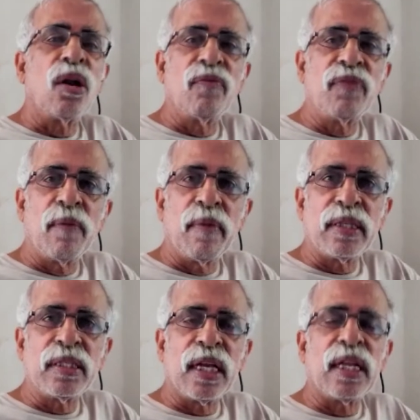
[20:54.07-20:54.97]
All of
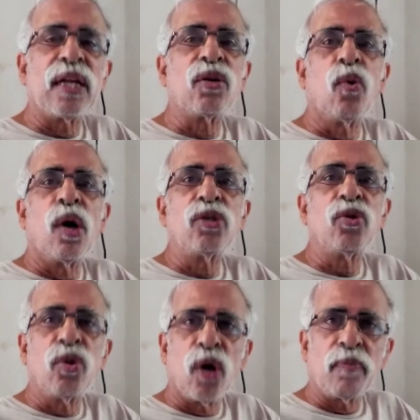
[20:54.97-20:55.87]
them had said that
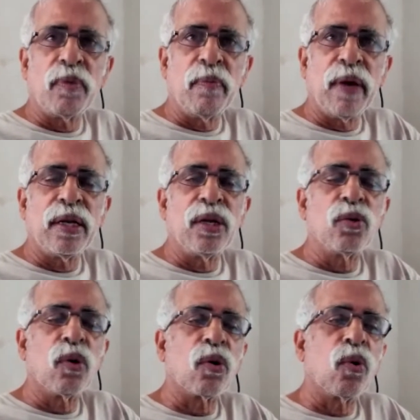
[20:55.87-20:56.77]
Goa should not be
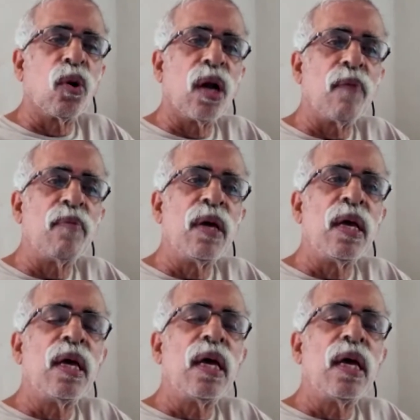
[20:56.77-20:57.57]
made into a coal hub.